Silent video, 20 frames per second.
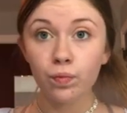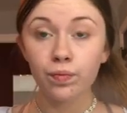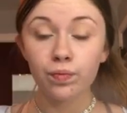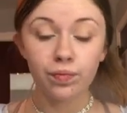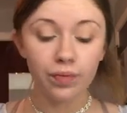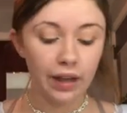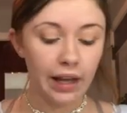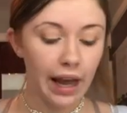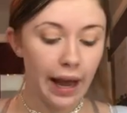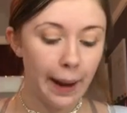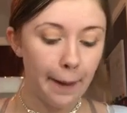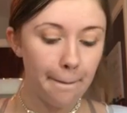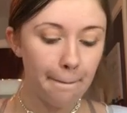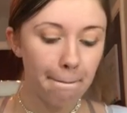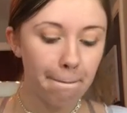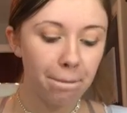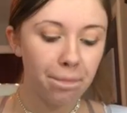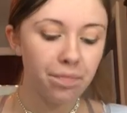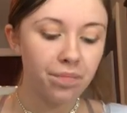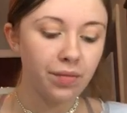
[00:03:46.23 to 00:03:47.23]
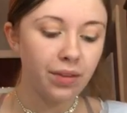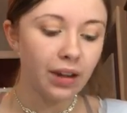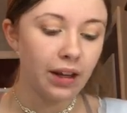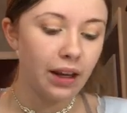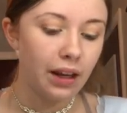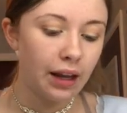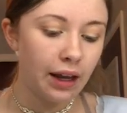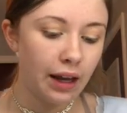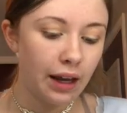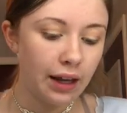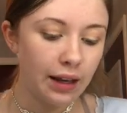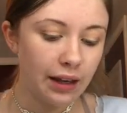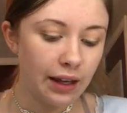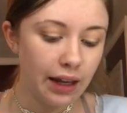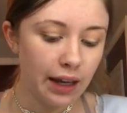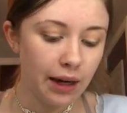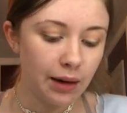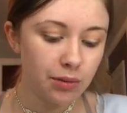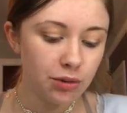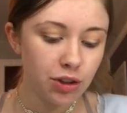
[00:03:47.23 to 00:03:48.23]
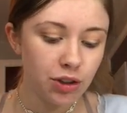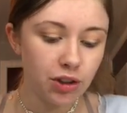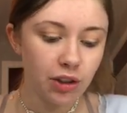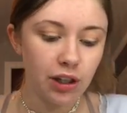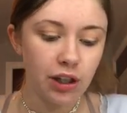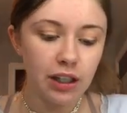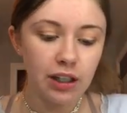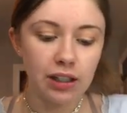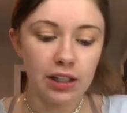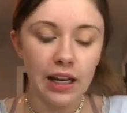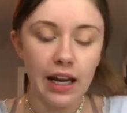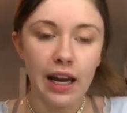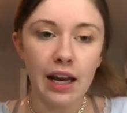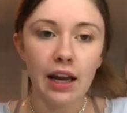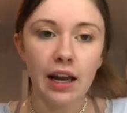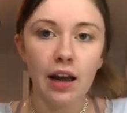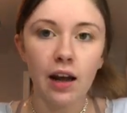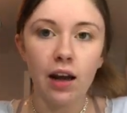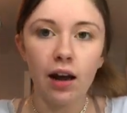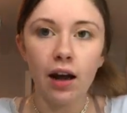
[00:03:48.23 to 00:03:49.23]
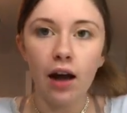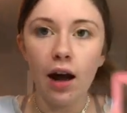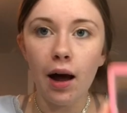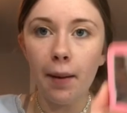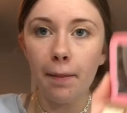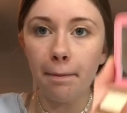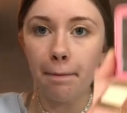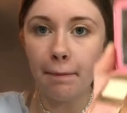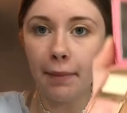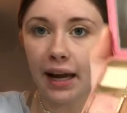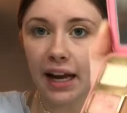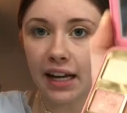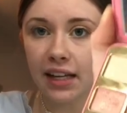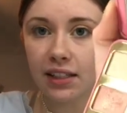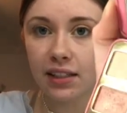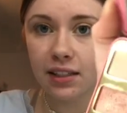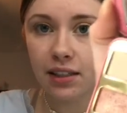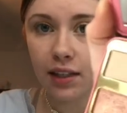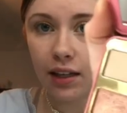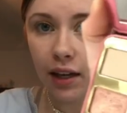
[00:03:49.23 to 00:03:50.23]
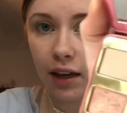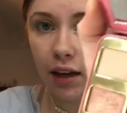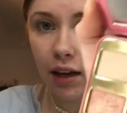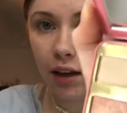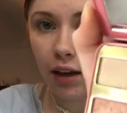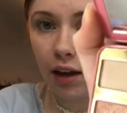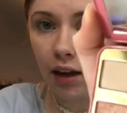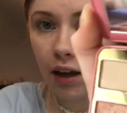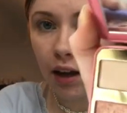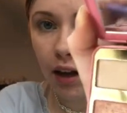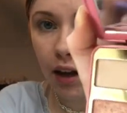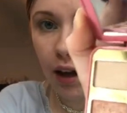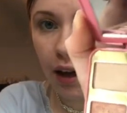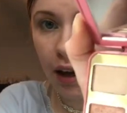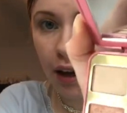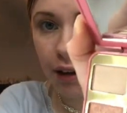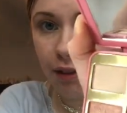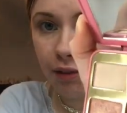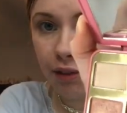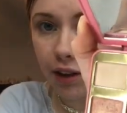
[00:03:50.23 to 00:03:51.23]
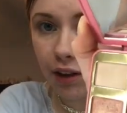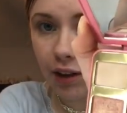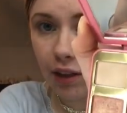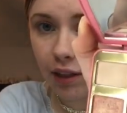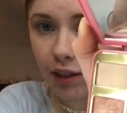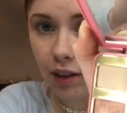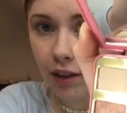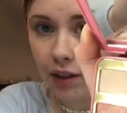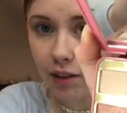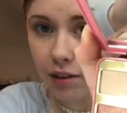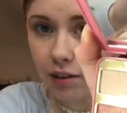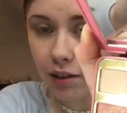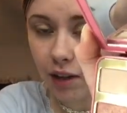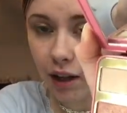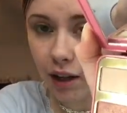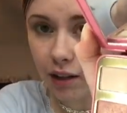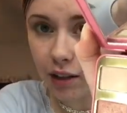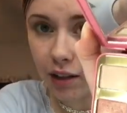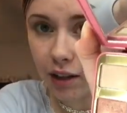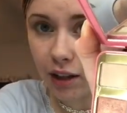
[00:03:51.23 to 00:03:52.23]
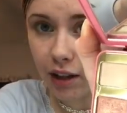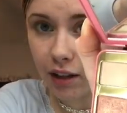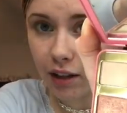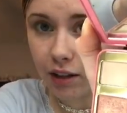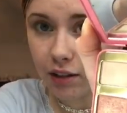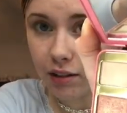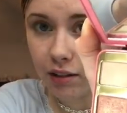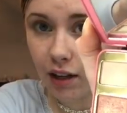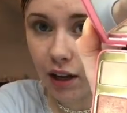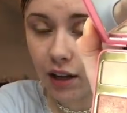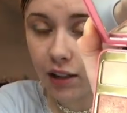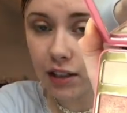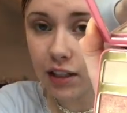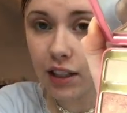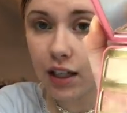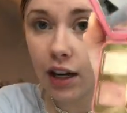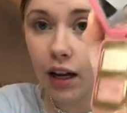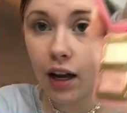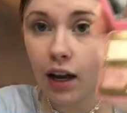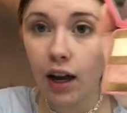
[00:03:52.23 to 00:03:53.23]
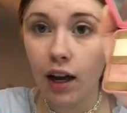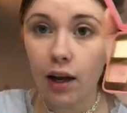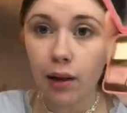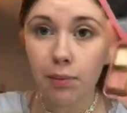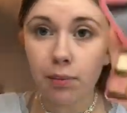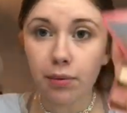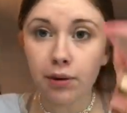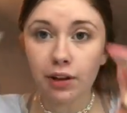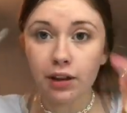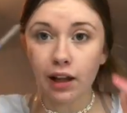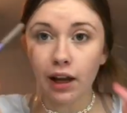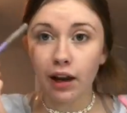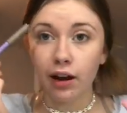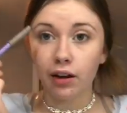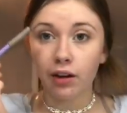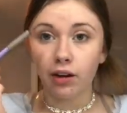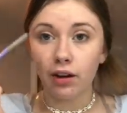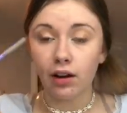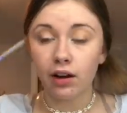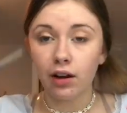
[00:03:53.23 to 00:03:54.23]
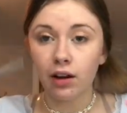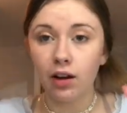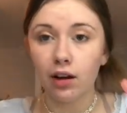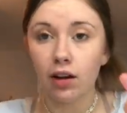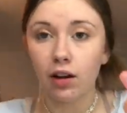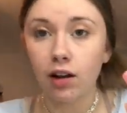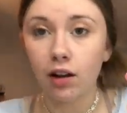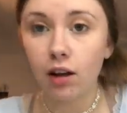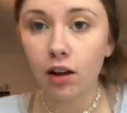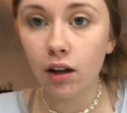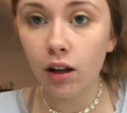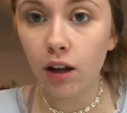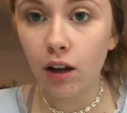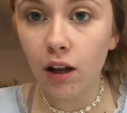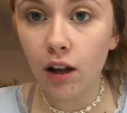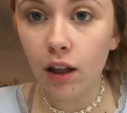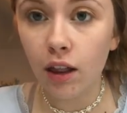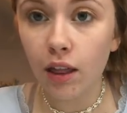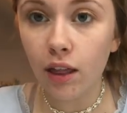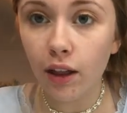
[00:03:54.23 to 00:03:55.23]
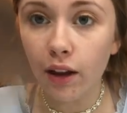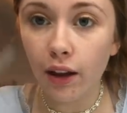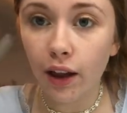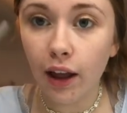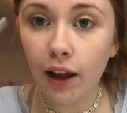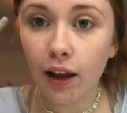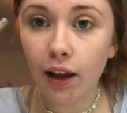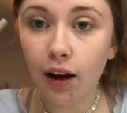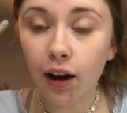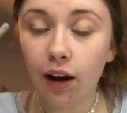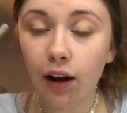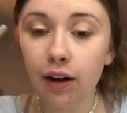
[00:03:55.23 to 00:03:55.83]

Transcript: Okay. And then I'm just gonna take a mix of this color and this color and put that on the like